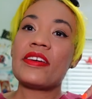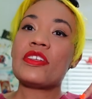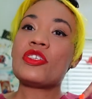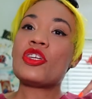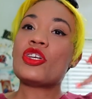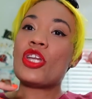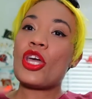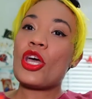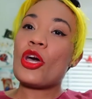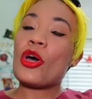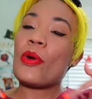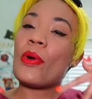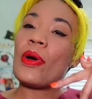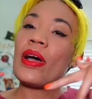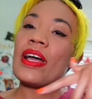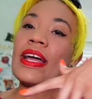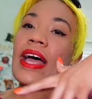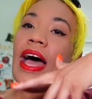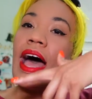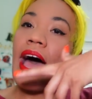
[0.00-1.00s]
you
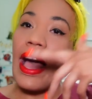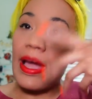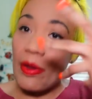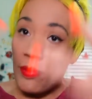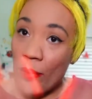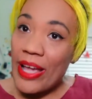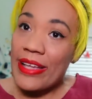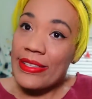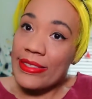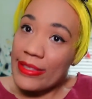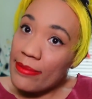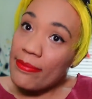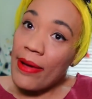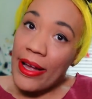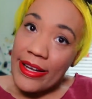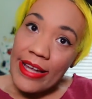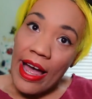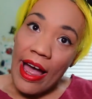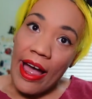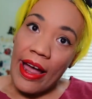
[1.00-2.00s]
know, I wasted
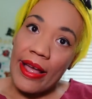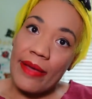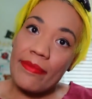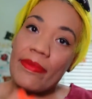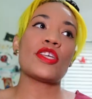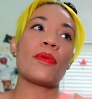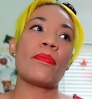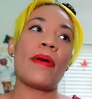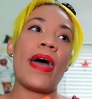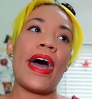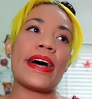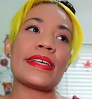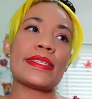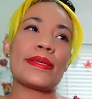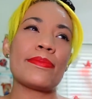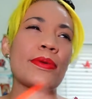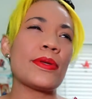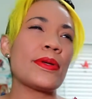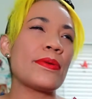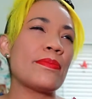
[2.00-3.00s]
my time. So
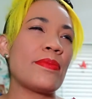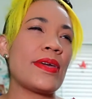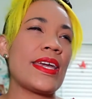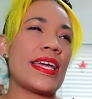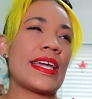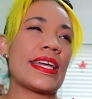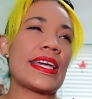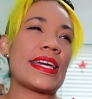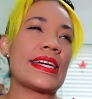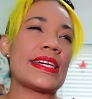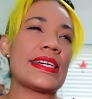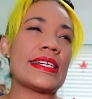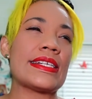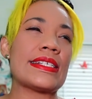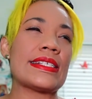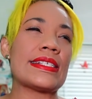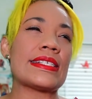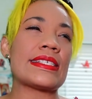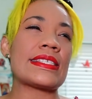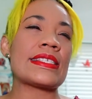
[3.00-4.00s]
Passable in Pink
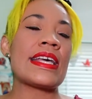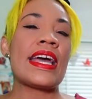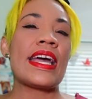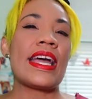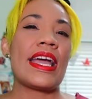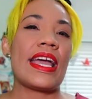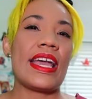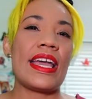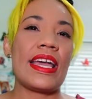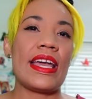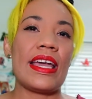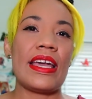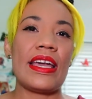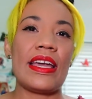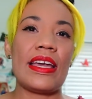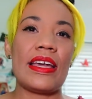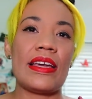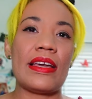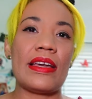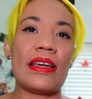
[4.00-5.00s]
is
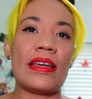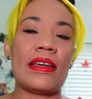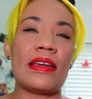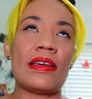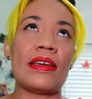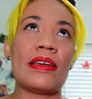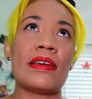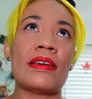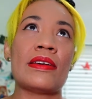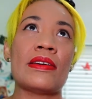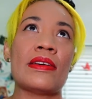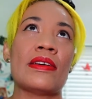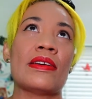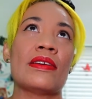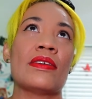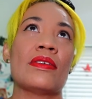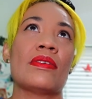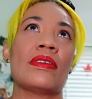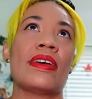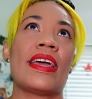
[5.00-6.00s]
a
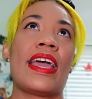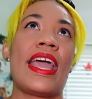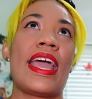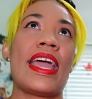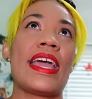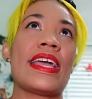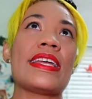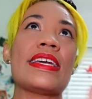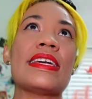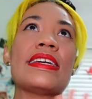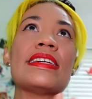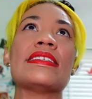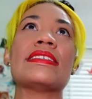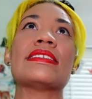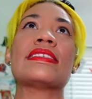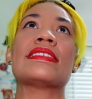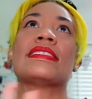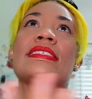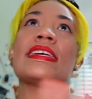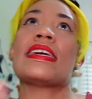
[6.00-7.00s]

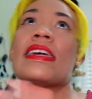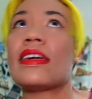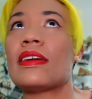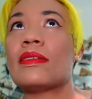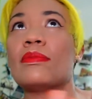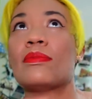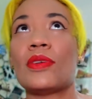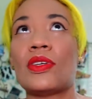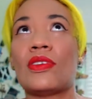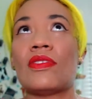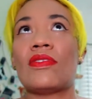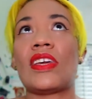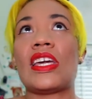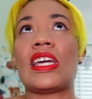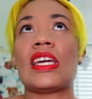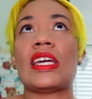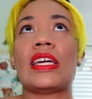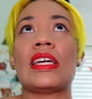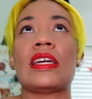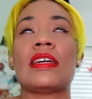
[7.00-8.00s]
80s teen
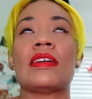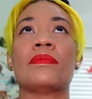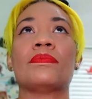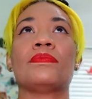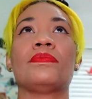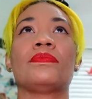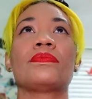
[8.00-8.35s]
movie